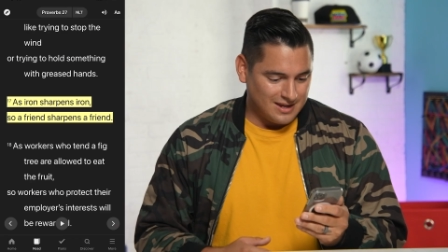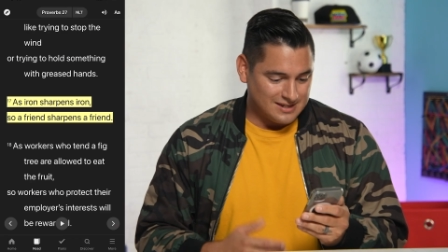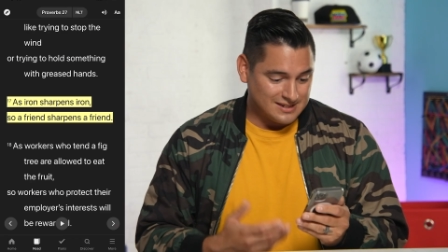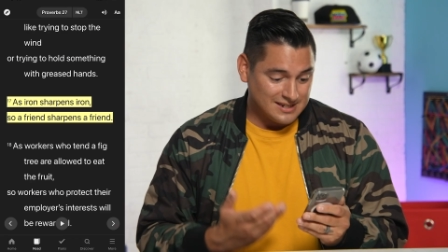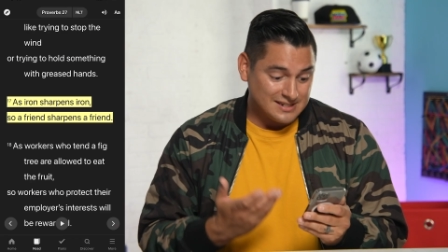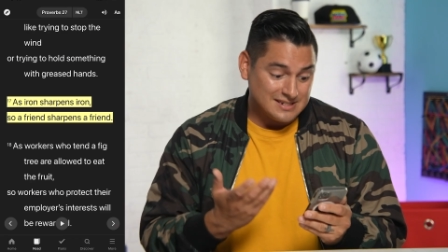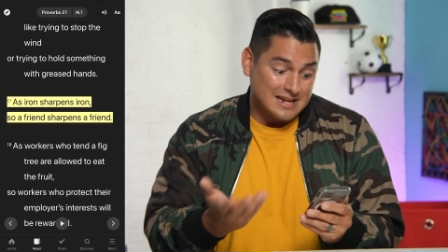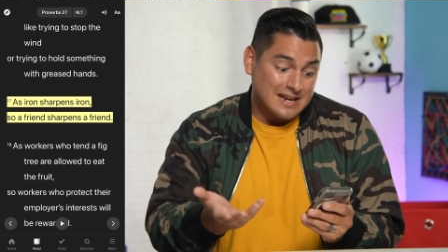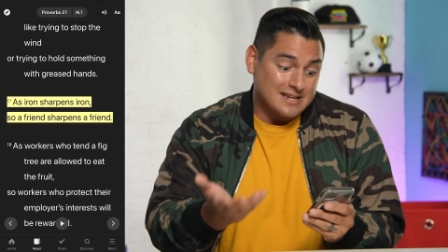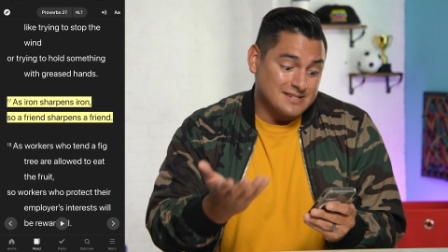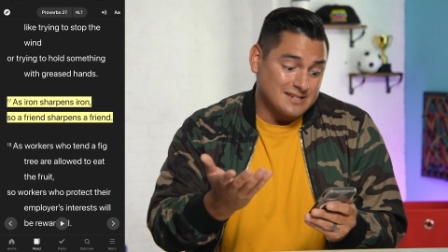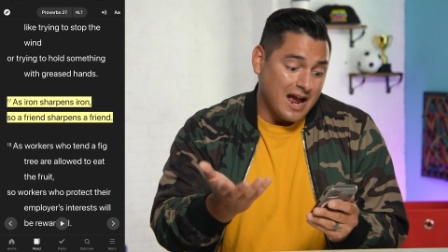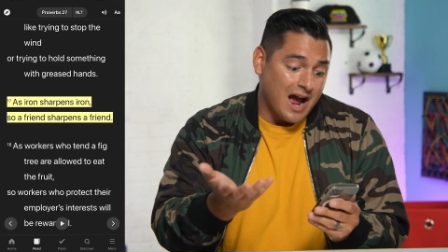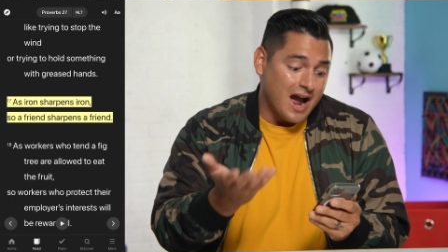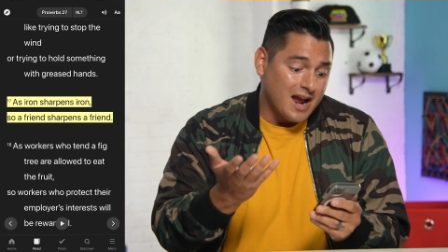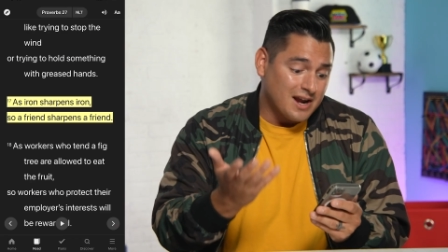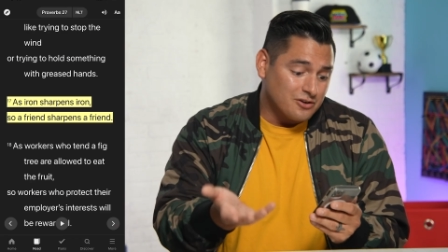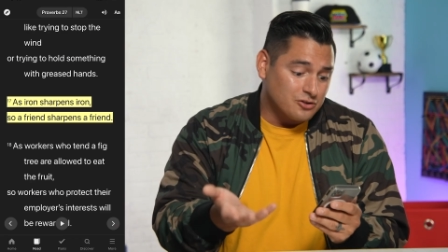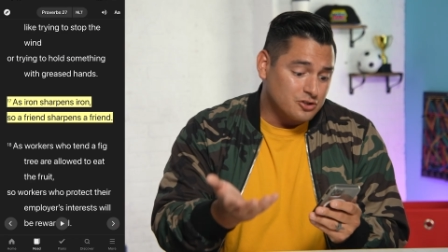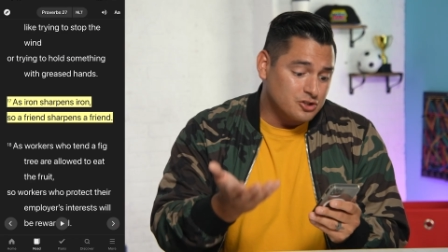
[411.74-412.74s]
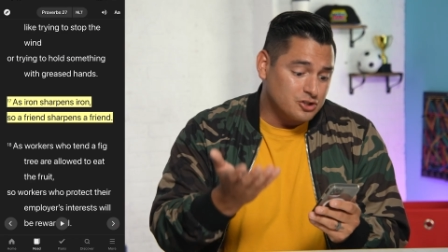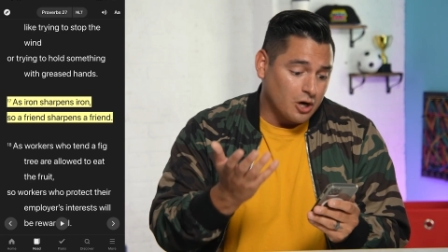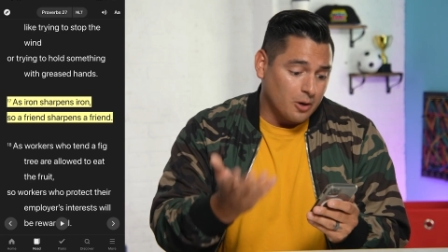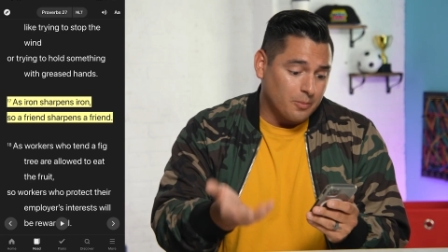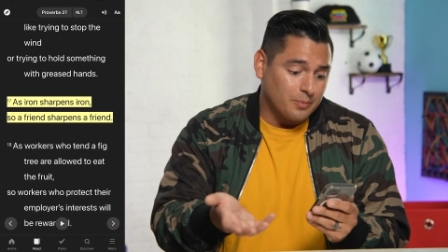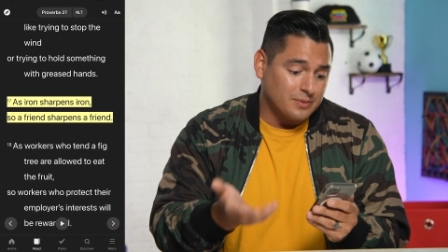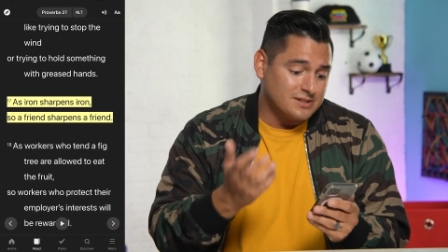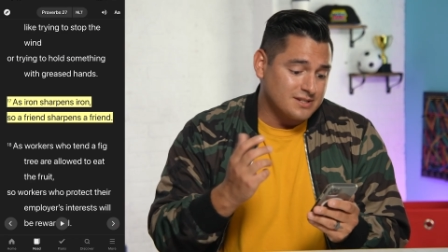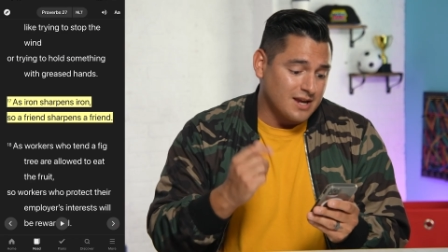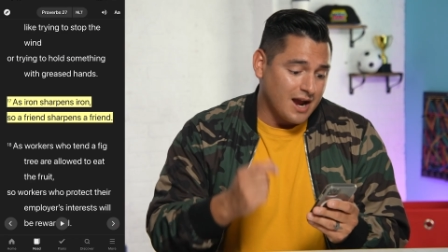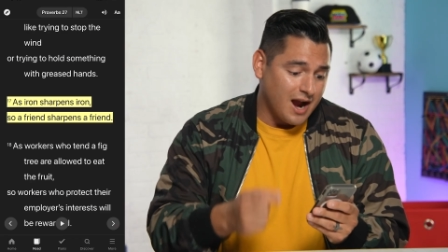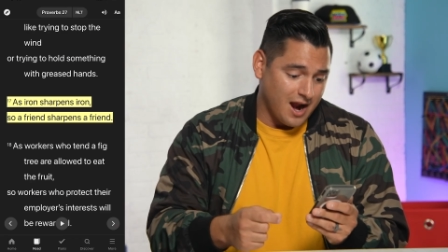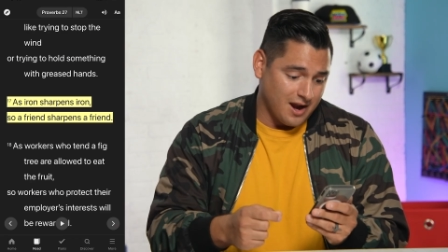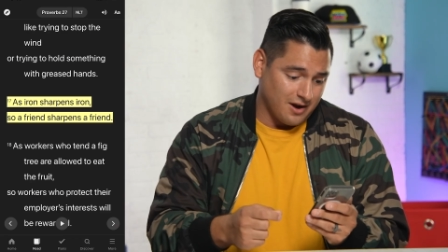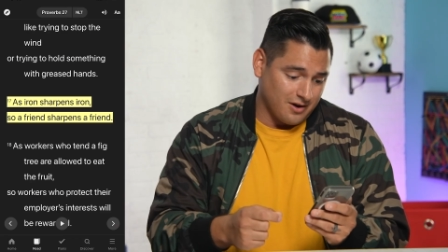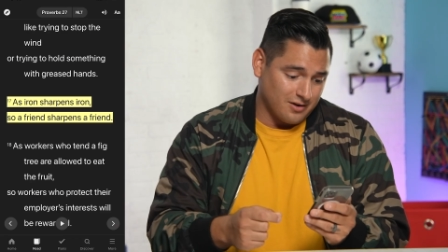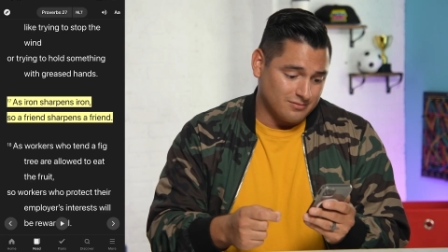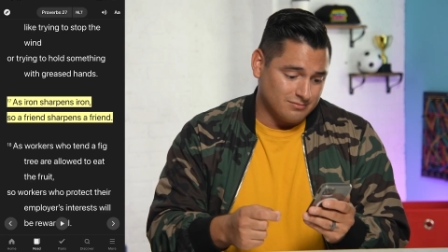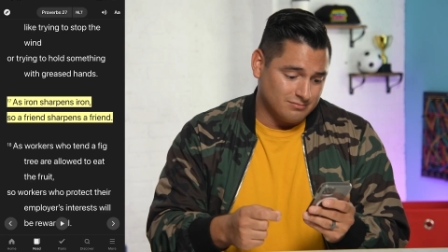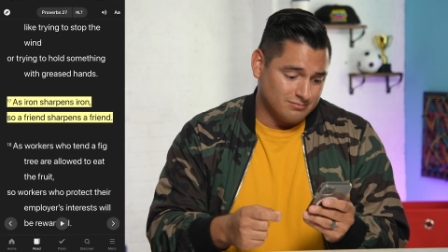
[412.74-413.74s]
He says, As iron sharpens
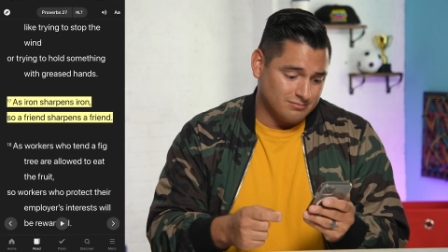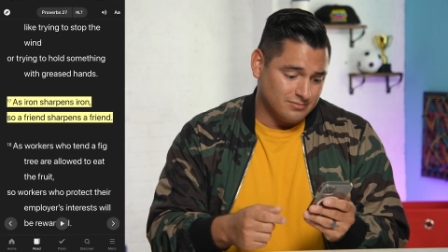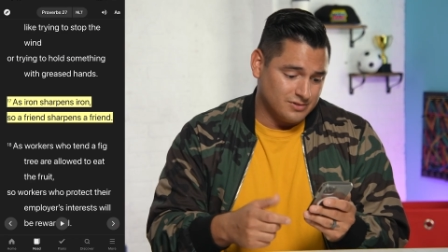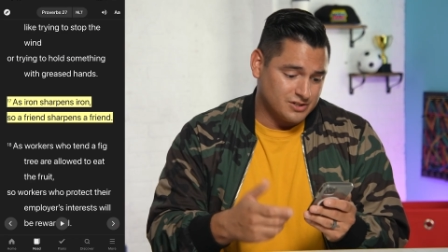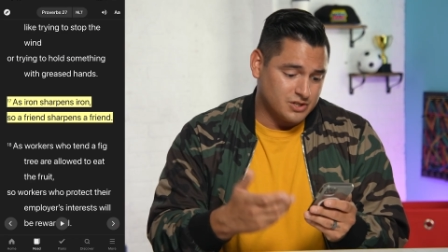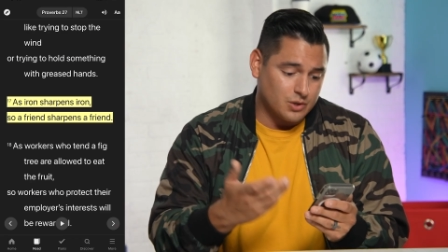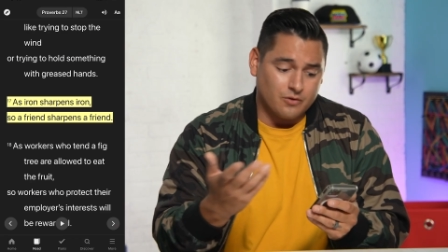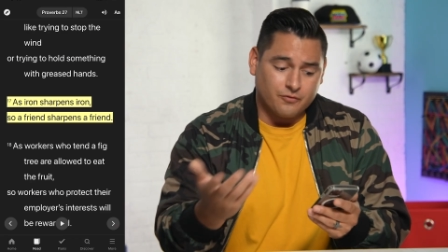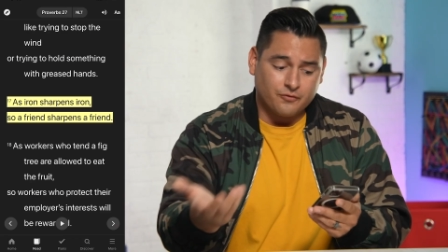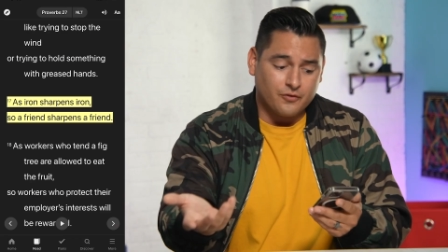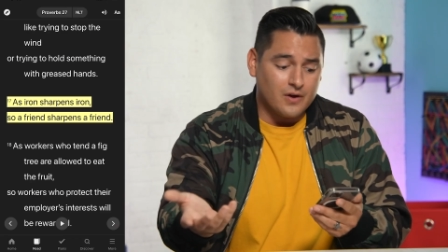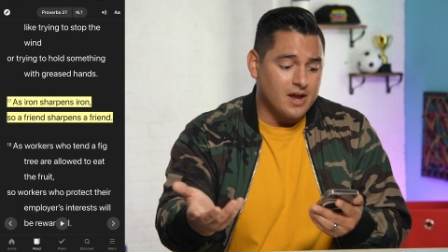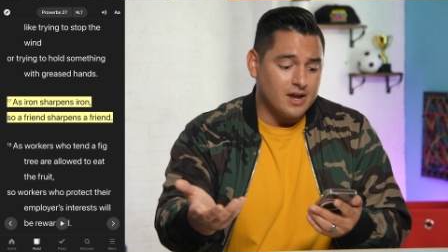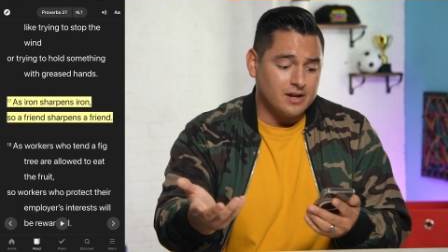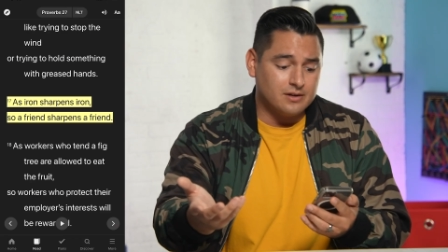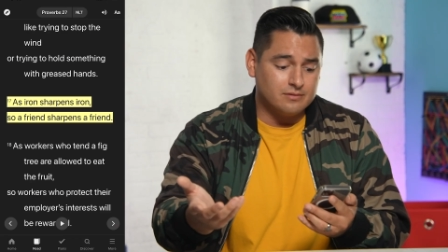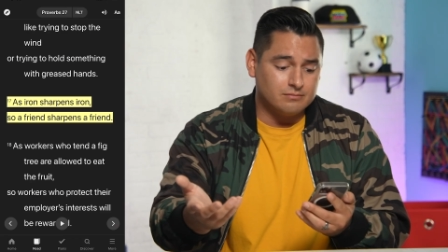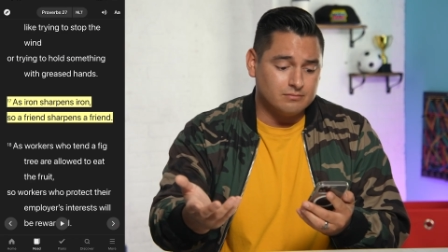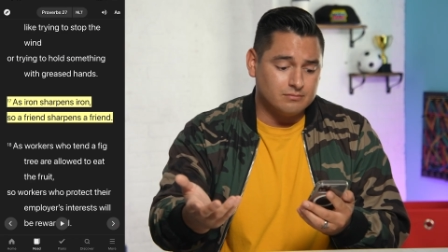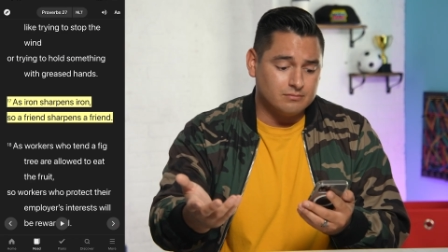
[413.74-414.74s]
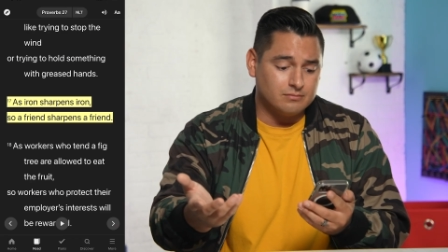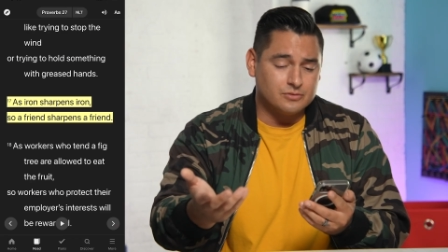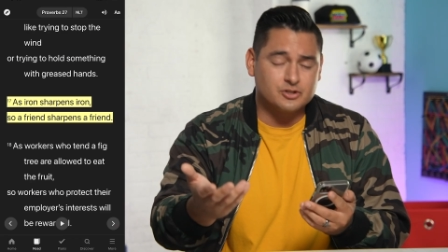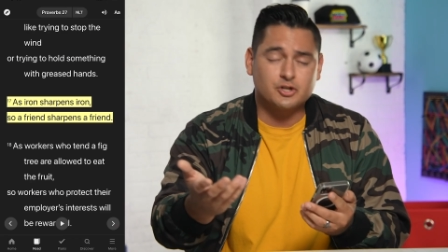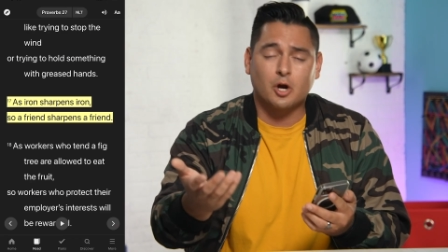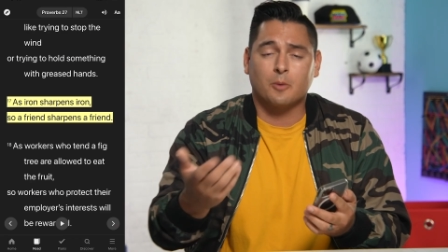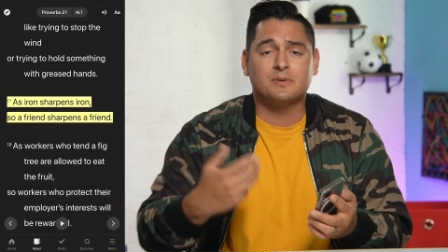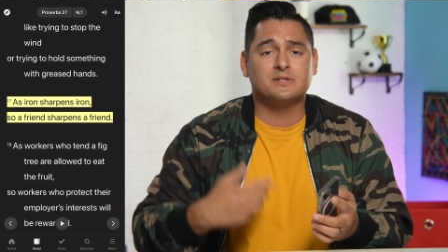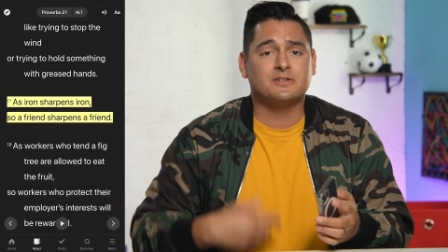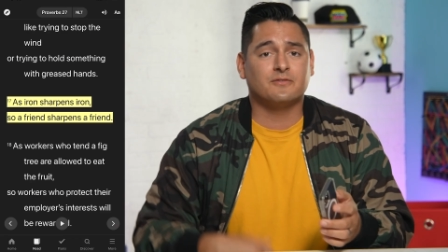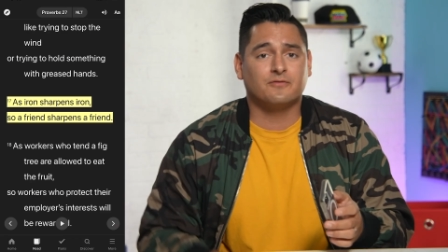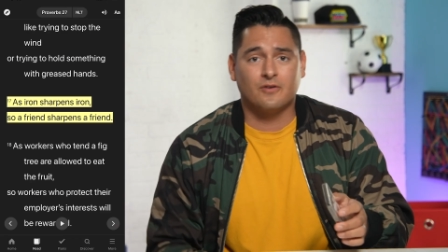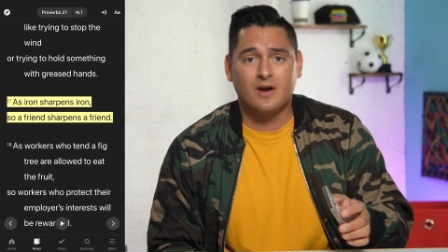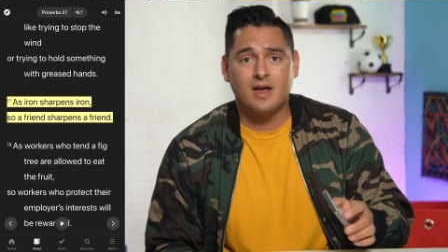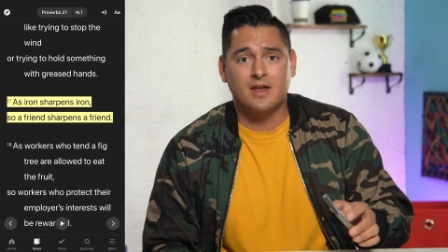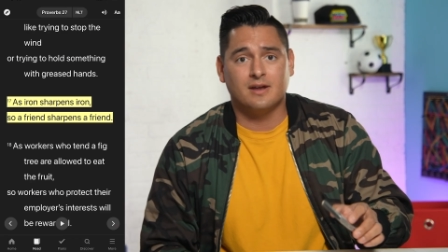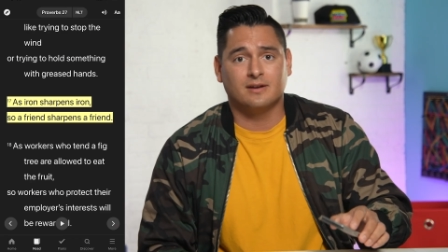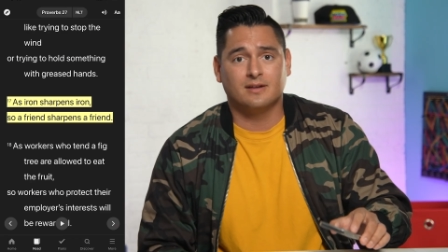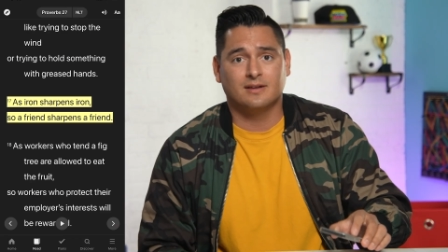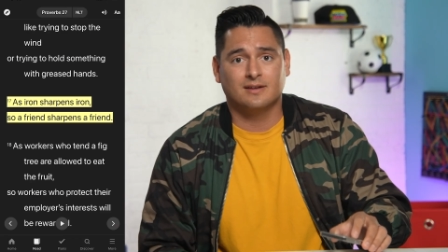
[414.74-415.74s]
iron, so a friend sharpens a friend.